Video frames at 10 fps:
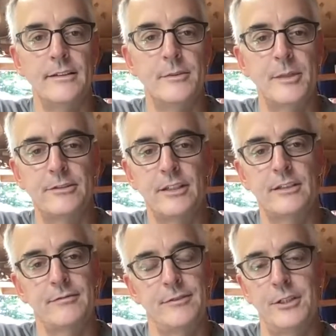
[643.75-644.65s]
It's
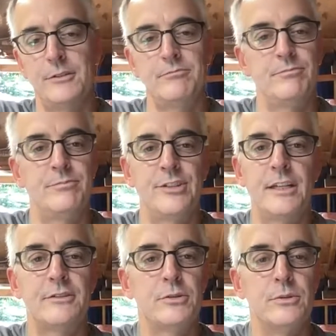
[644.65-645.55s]
basically her set
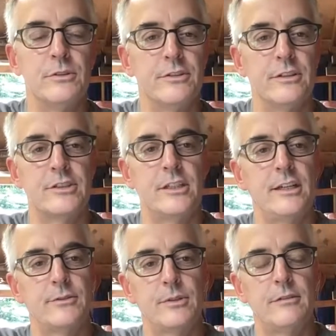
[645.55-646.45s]
of tools that she
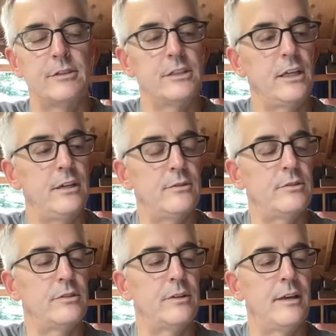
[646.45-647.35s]
takes wherever she
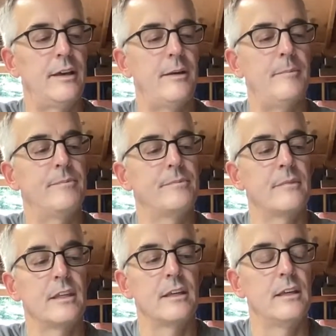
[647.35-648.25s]
goes.
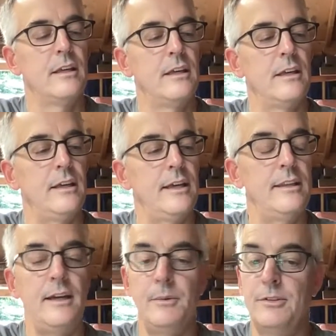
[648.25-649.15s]
And
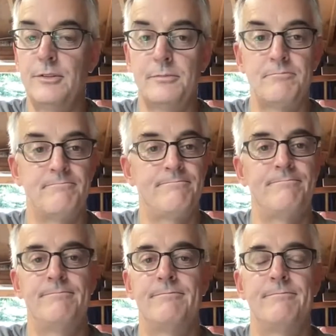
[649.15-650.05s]
that was
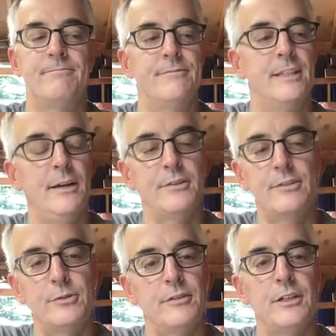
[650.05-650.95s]

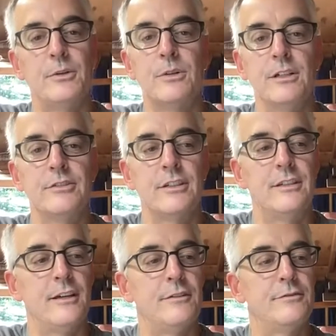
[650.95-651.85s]
sort of the origin
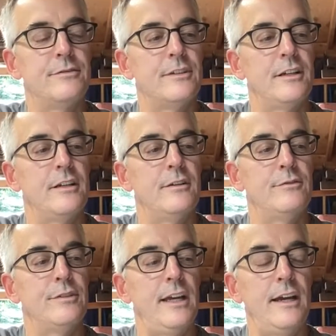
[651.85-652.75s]
of
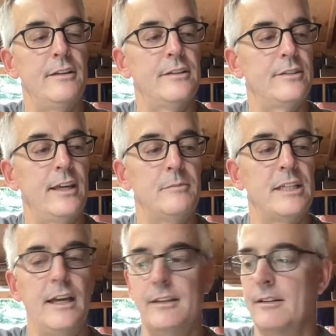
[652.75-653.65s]
how this came
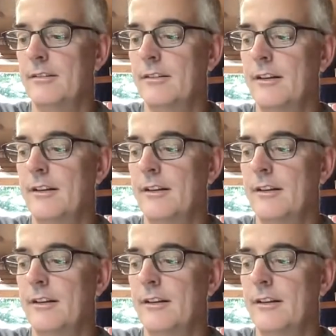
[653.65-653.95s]
together.